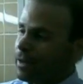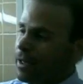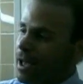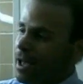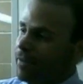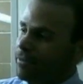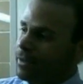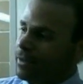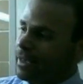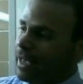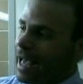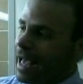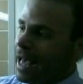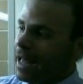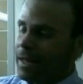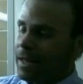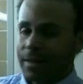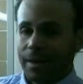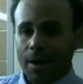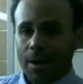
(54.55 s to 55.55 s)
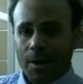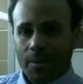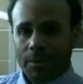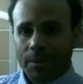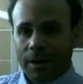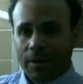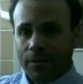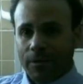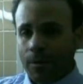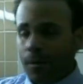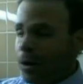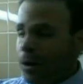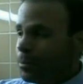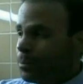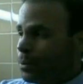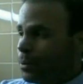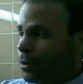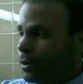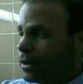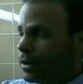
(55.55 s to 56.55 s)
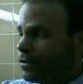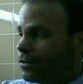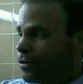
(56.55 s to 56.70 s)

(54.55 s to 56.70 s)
You have to cut it, but if you won't pull it